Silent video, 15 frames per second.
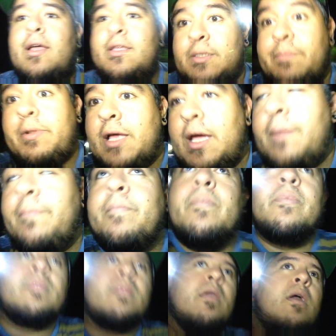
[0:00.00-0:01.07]
it's a plane.
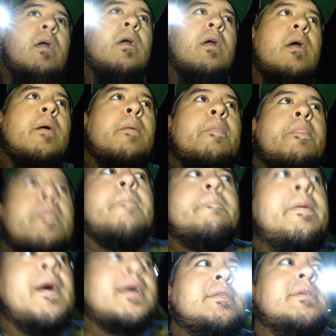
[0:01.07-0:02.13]

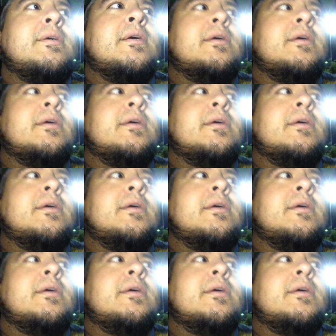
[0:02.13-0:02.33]
But